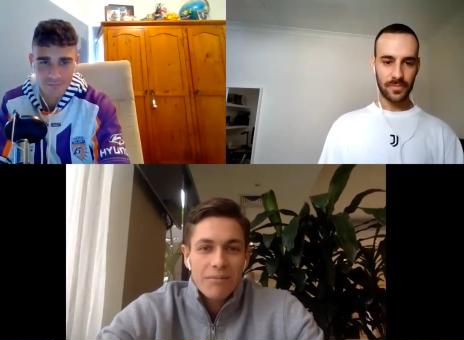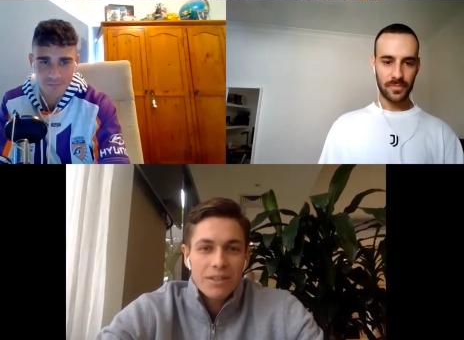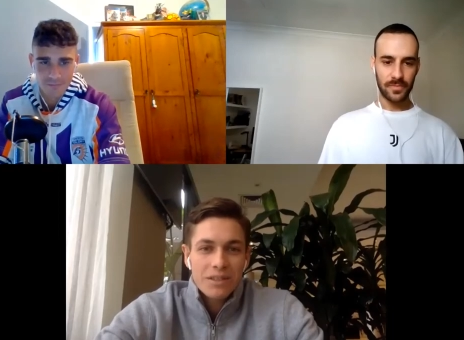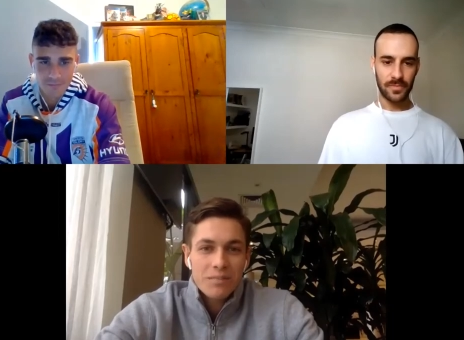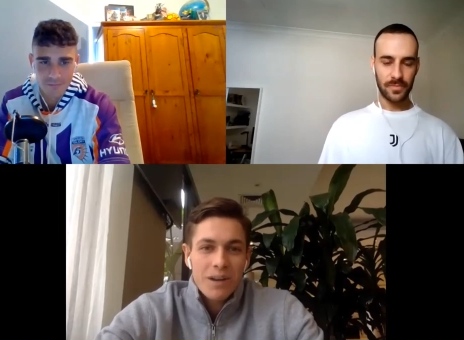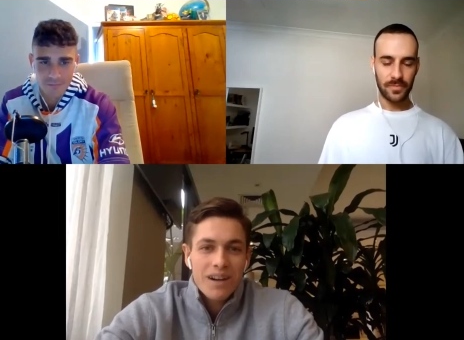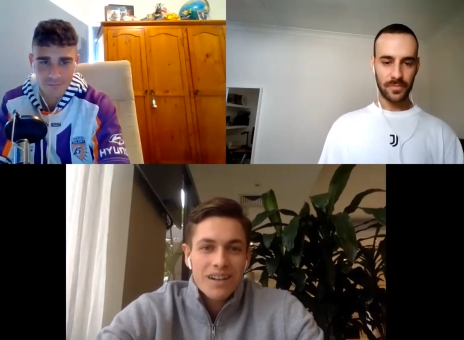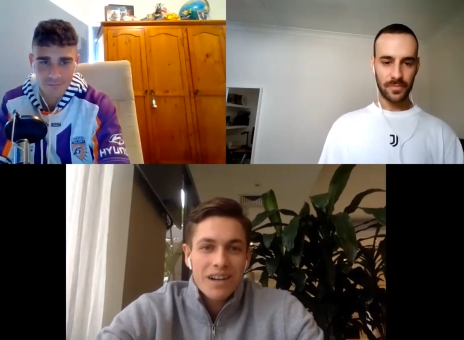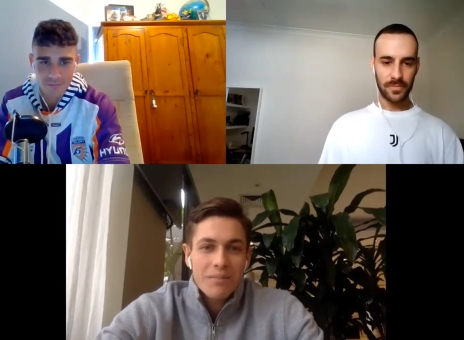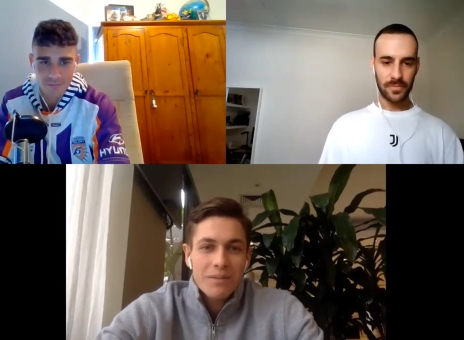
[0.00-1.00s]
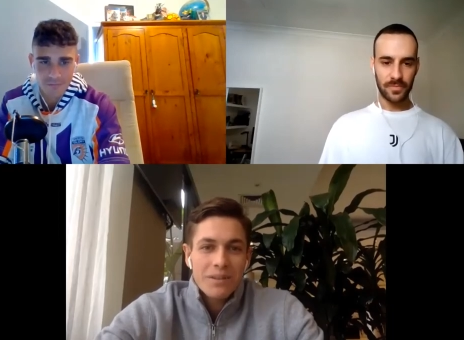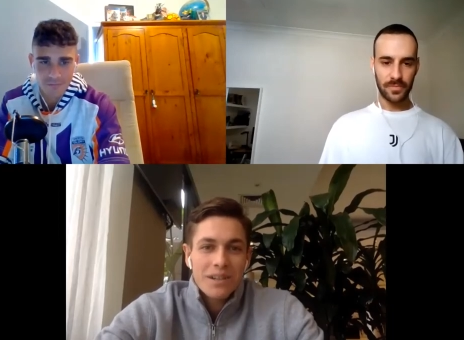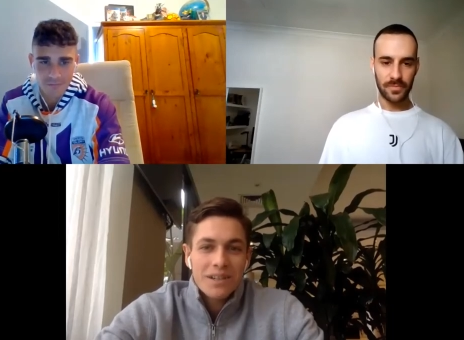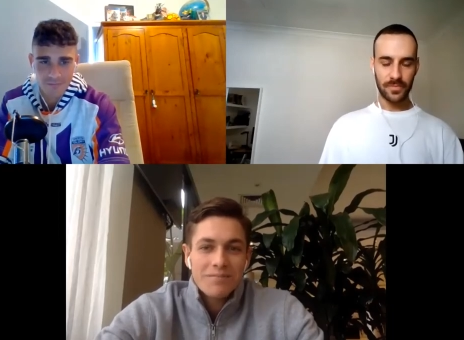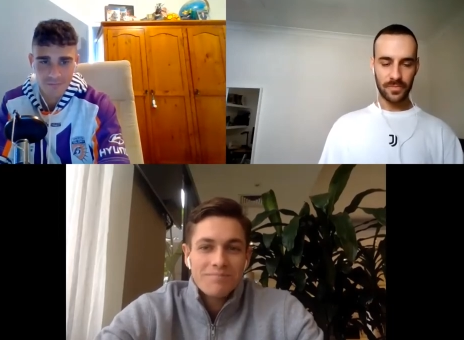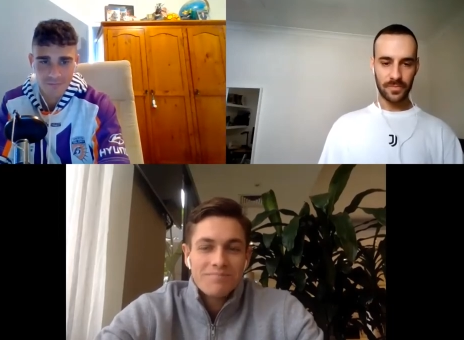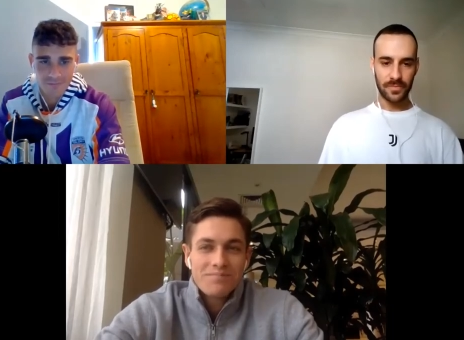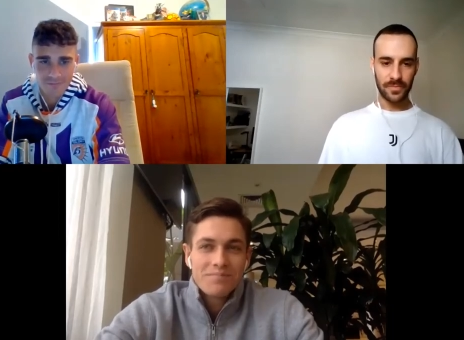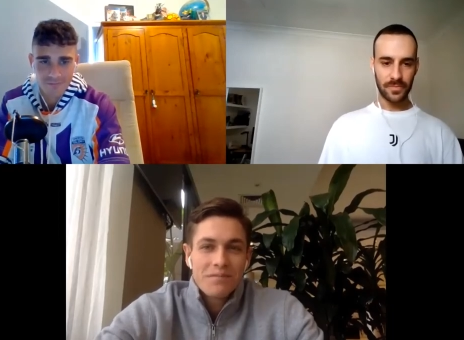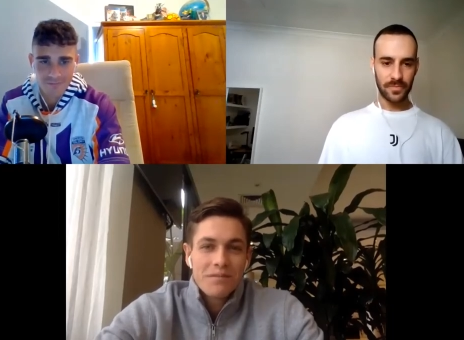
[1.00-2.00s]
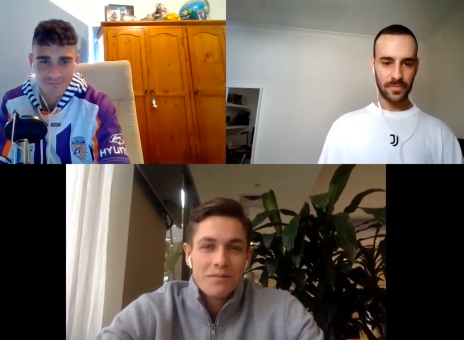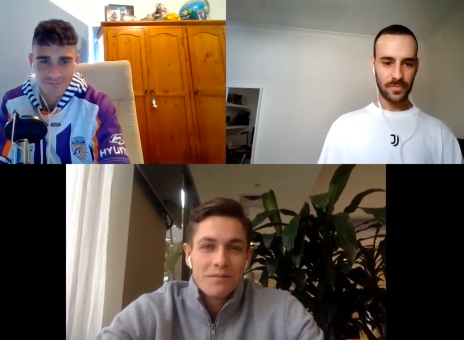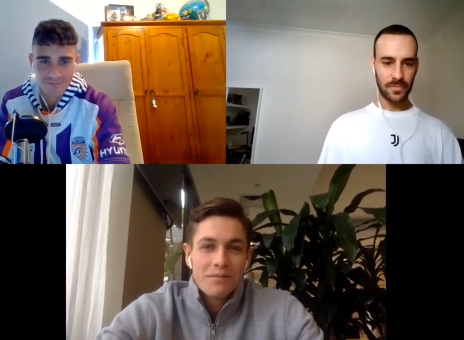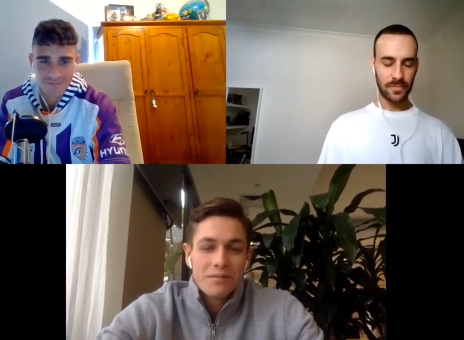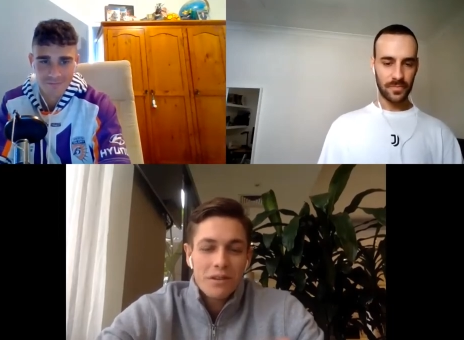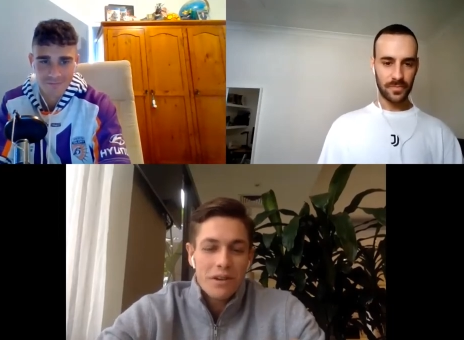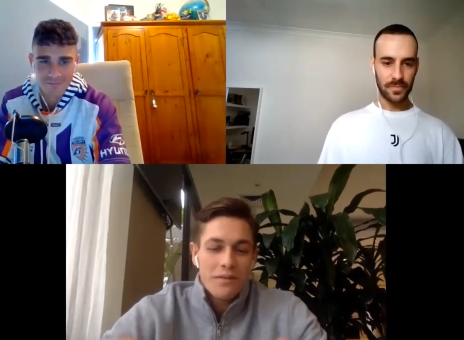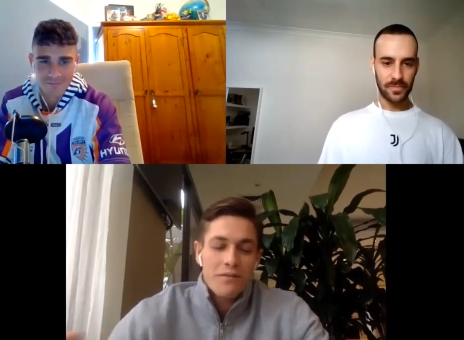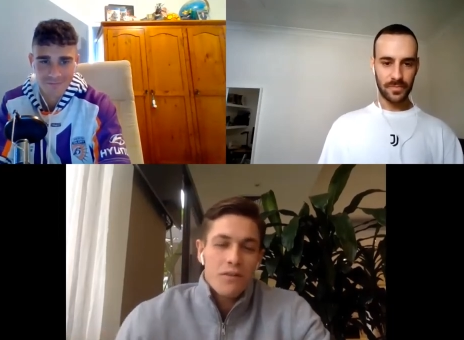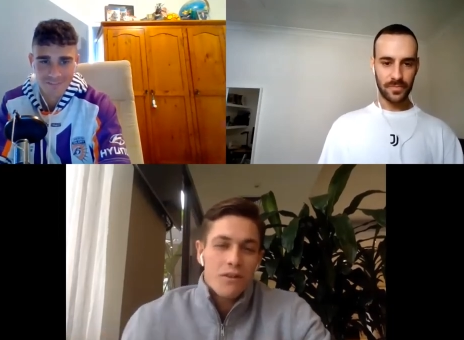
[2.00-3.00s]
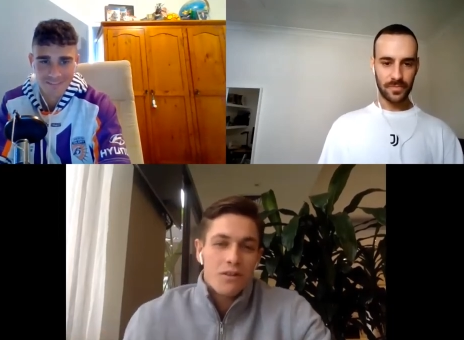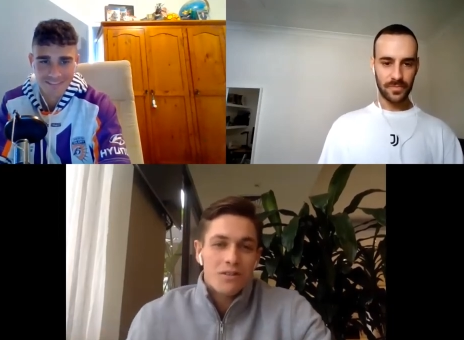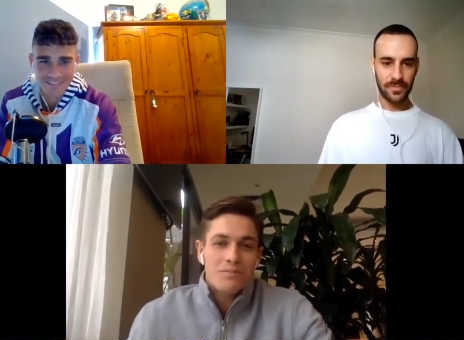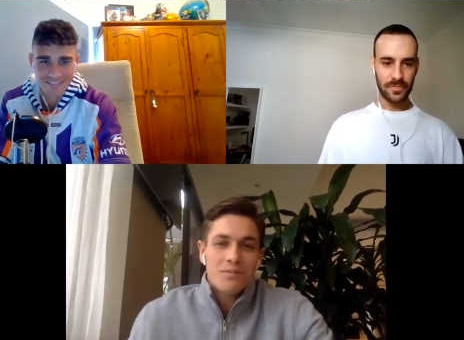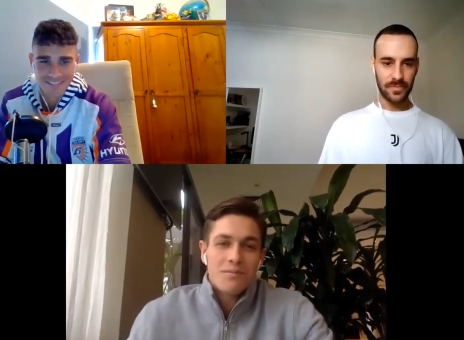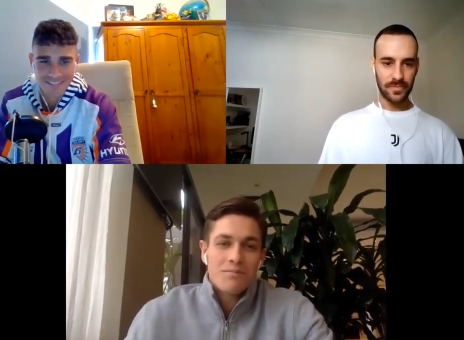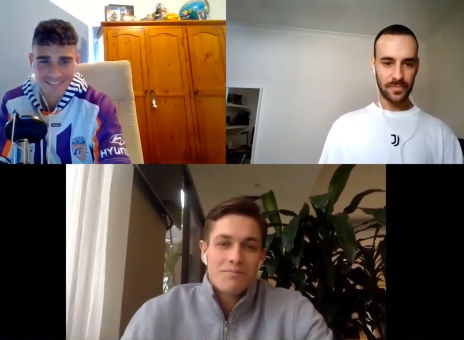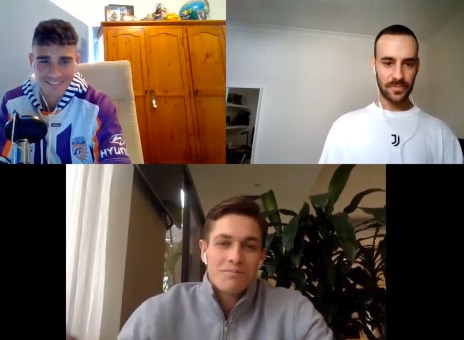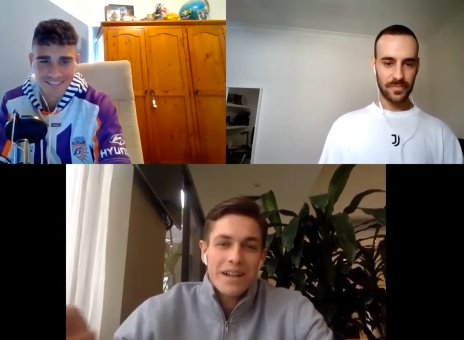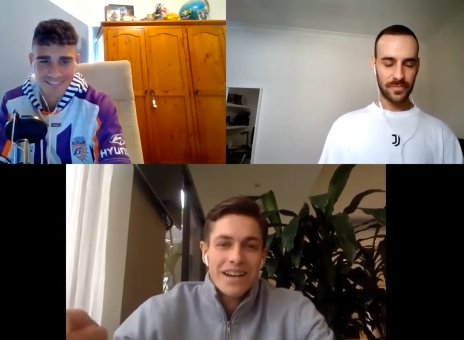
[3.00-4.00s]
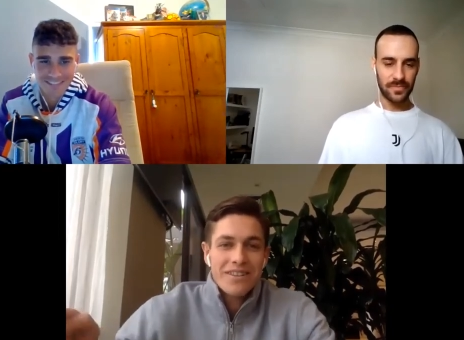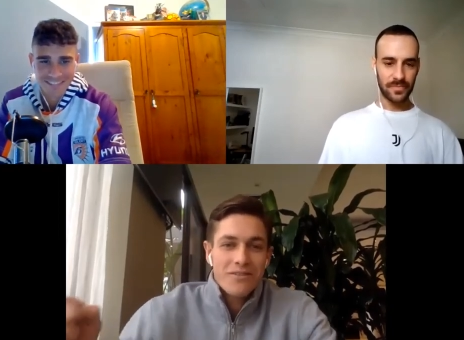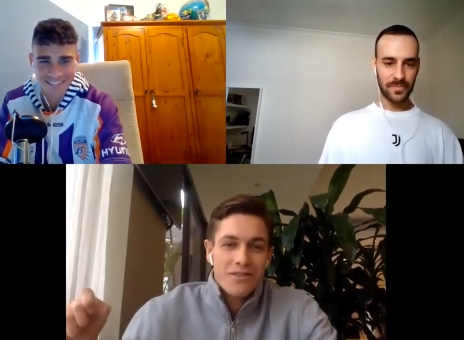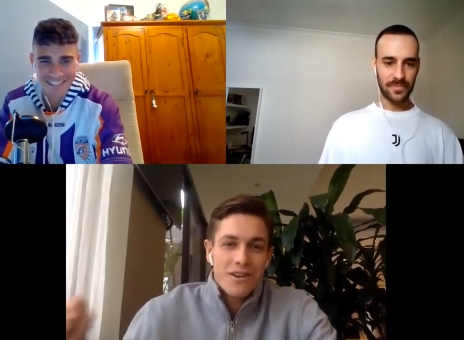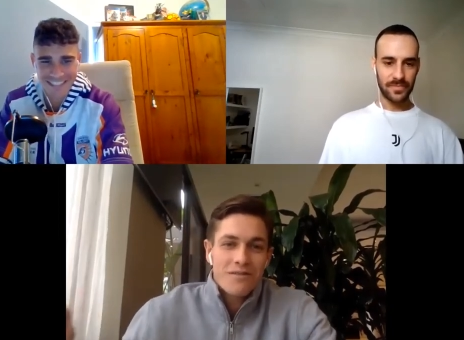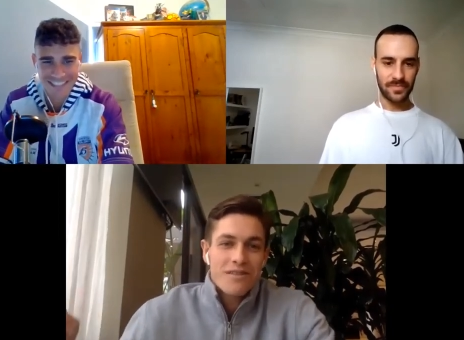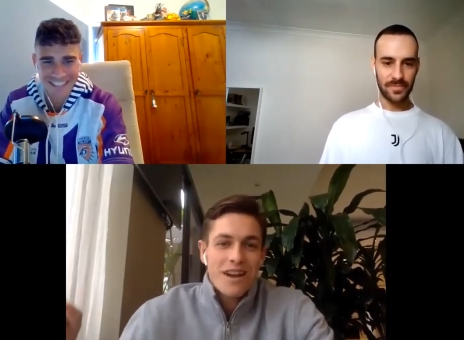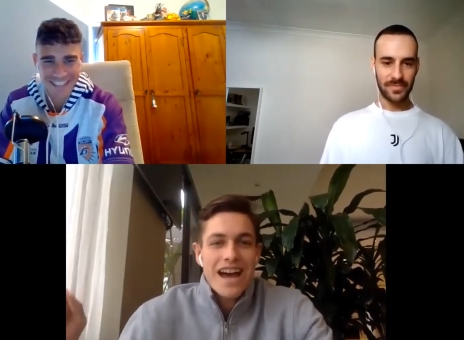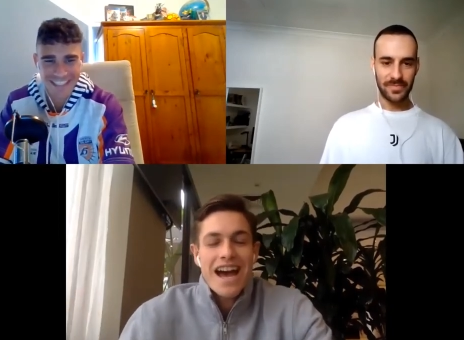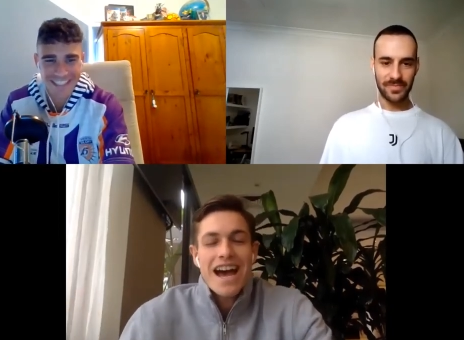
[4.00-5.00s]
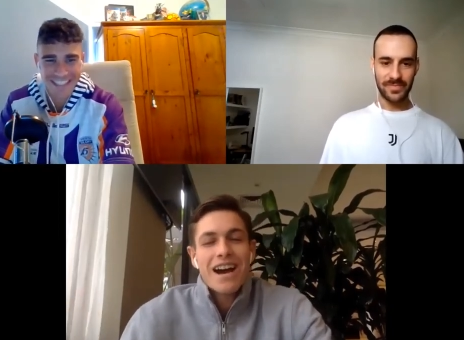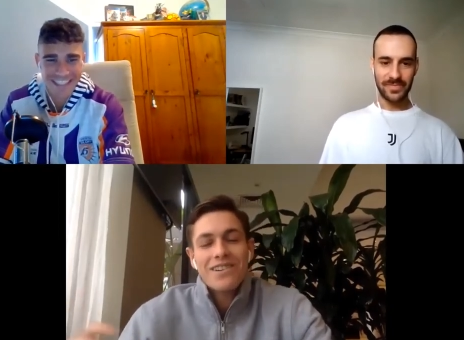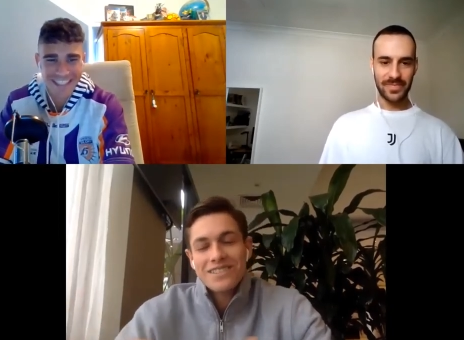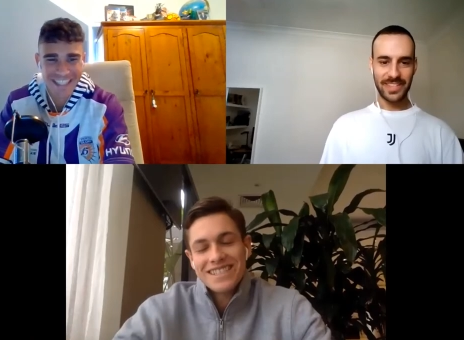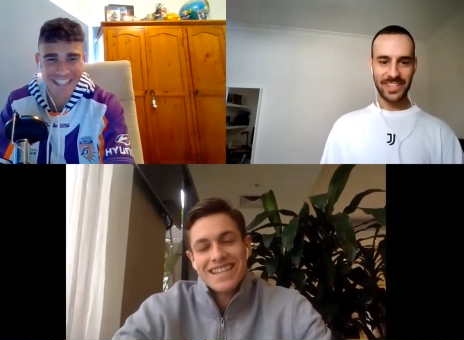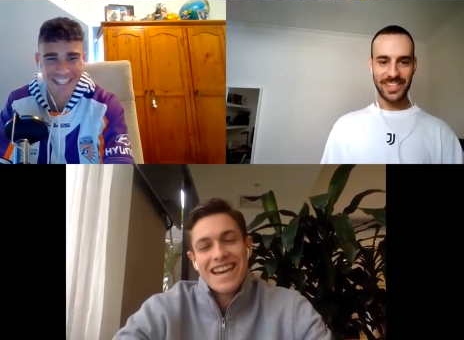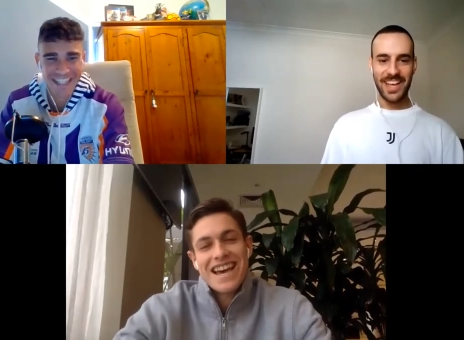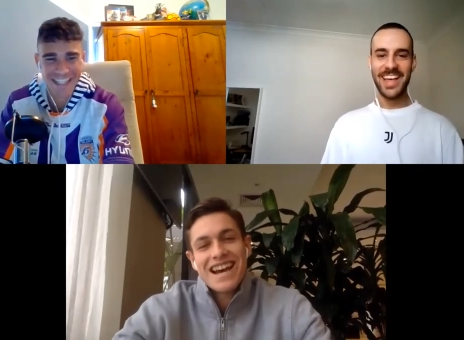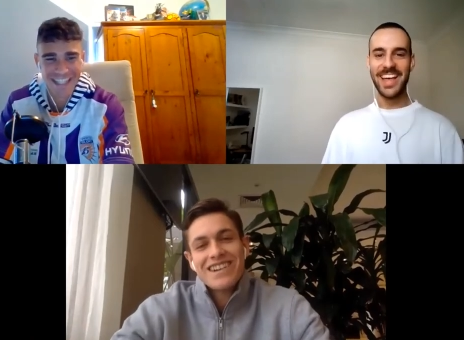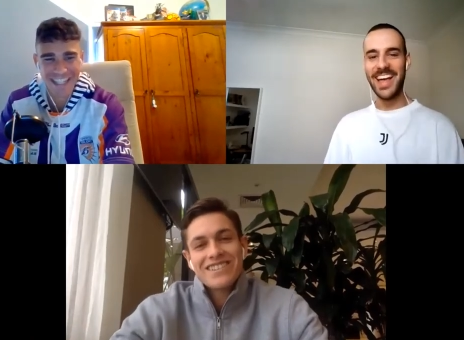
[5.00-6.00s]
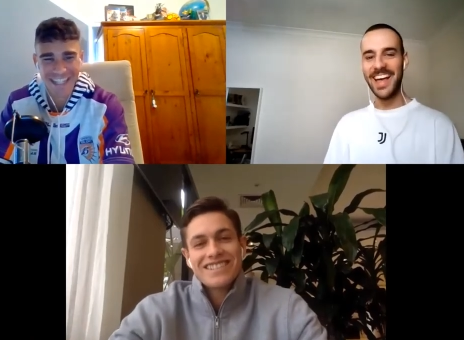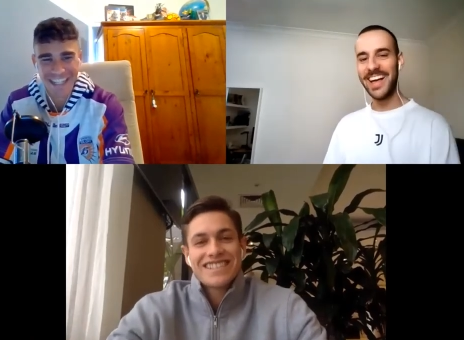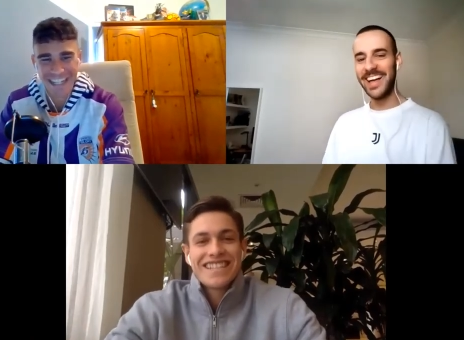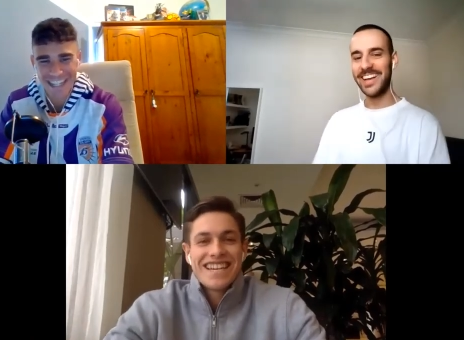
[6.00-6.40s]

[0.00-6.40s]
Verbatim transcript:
Speaker 1: And we just park up at um, Floreat Forum and play Uno for hours and hours.